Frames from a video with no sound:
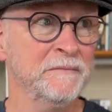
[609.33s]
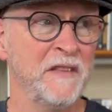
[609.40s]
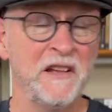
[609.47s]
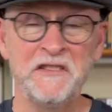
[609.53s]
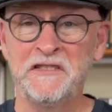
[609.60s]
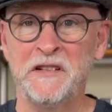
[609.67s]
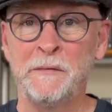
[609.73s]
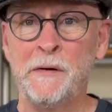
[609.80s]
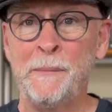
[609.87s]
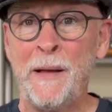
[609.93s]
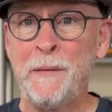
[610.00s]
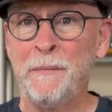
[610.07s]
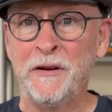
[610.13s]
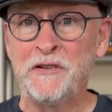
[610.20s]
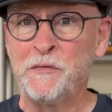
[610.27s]
some of my
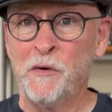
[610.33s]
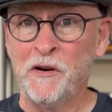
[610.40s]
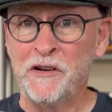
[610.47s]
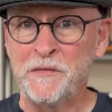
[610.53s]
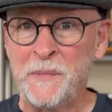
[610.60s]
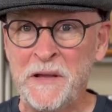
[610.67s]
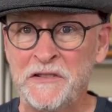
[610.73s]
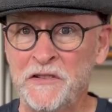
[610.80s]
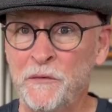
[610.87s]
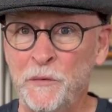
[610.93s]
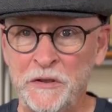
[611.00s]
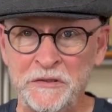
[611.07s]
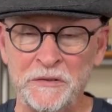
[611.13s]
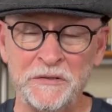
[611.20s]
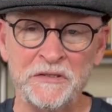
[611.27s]
much more expensive
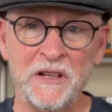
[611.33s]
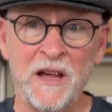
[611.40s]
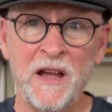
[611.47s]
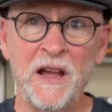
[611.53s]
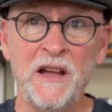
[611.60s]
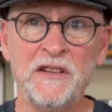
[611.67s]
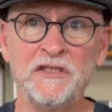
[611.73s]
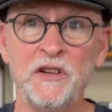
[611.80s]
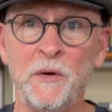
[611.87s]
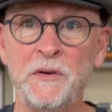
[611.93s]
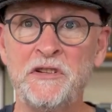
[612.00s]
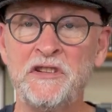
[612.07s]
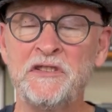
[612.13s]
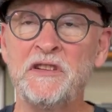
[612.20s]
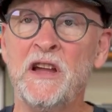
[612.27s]
whistles. So
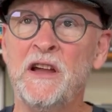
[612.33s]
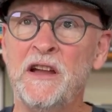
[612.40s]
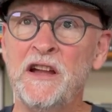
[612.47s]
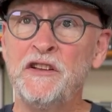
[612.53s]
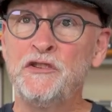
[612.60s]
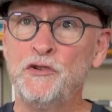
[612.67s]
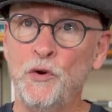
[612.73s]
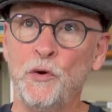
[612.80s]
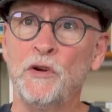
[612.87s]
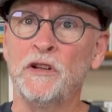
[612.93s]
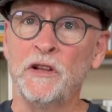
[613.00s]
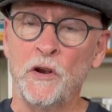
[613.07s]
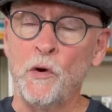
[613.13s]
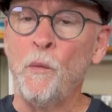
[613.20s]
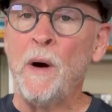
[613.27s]
it took a
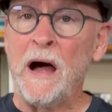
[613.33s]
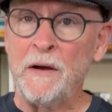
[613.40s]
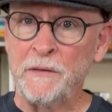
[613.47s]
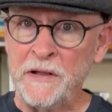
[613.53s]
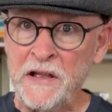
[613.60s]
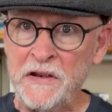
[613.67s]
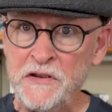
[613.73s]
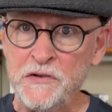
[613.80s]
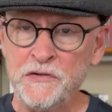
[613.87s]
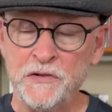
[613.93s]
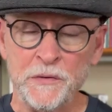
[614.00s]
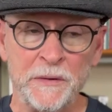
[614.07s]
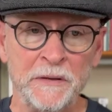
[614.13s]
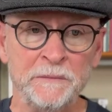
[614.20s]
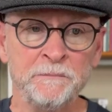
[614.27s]
little while to get used to
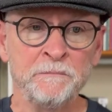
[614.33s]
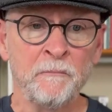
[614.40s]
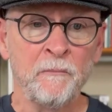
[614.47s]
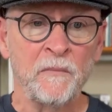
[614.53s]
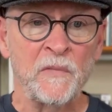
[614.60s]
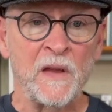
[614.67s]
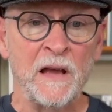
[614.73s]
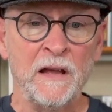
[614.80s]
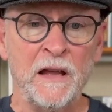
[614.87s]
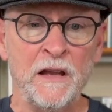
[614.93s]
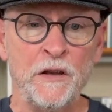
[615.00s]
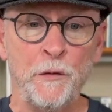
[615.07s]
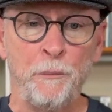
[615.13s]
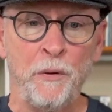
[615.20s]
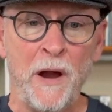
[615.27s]
it. And the
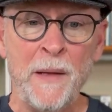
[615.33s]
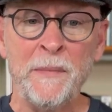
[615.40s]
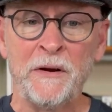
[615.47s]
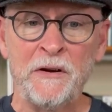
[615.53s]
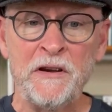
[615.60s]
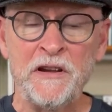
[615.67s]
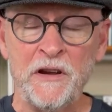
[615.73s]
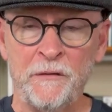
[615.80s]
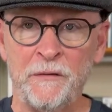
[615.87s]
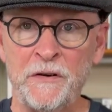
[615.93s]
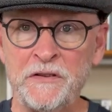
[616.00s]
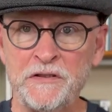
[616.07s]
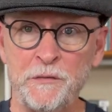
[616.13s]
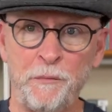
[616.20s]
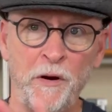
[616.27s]
primary
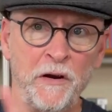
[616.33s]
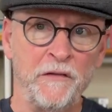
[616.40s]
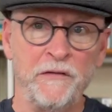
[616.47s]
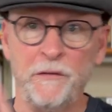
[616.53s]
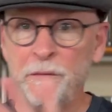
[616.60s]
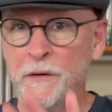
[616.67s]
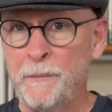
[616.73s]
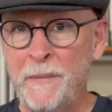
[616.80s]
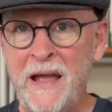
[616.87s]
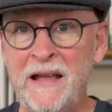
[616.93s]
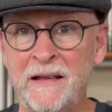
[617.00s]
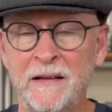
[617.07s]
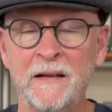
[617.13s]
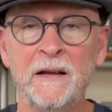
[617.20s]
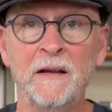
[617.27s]
difference, apart from the
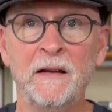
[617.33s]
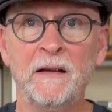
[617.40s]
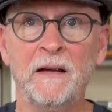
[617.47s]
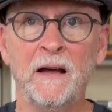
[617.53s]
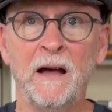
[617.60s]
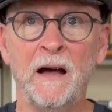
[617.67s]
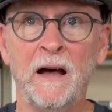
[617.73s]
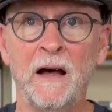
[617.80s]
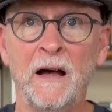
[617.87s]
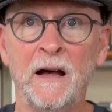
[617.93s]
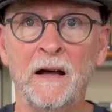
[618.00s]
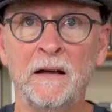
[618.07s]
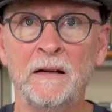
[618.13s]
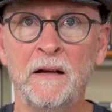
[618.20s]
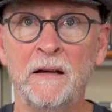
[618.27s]
make
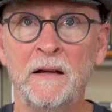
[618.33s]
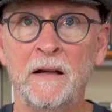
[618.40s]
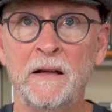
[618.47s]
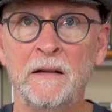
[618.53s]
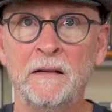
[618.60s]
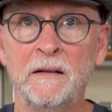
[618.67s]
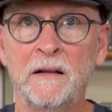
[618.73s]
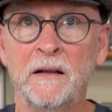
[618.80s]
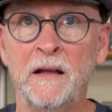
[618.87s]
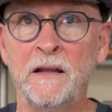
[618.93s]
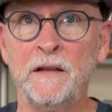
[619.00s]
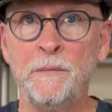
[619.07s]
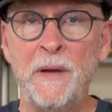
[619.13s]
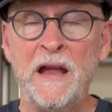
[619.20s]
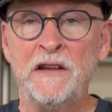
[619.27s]
and the
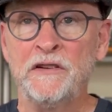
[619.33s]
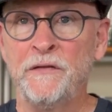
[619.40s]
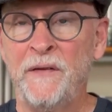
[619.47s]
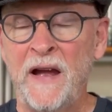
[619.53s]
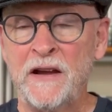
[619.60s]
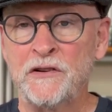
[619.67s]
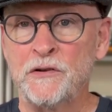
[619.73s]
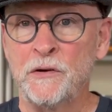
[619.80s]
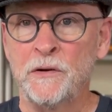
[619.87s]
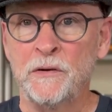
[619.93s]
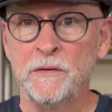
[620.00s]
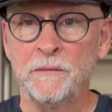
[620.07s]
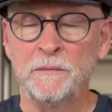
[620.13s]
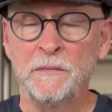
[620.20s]
manufacturer